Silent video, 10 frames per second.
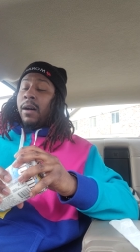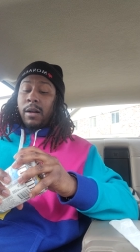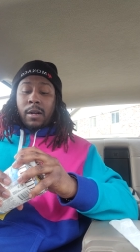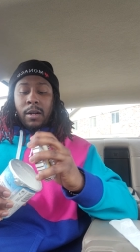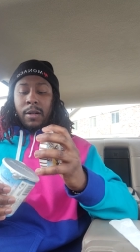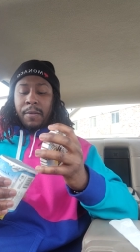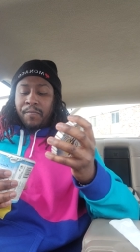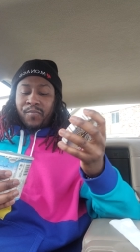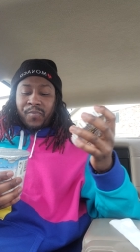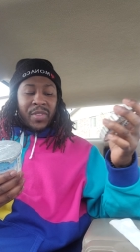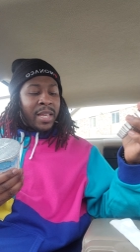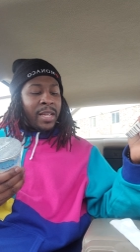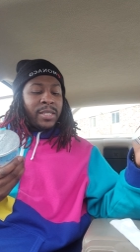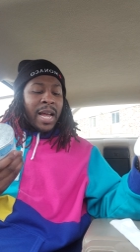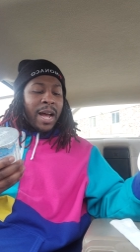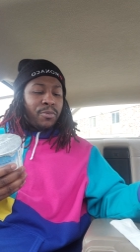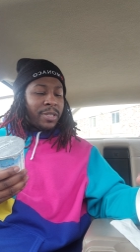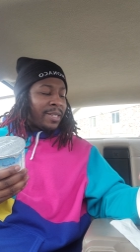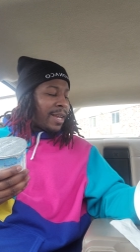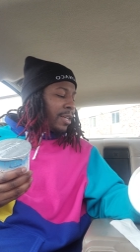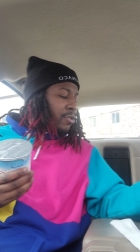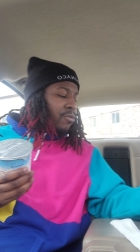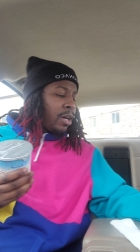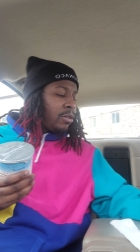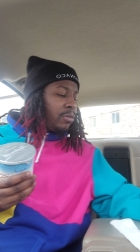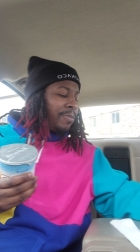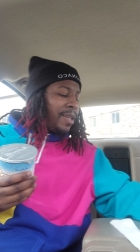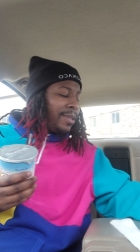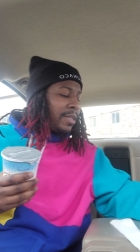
uh, these I was like, you know,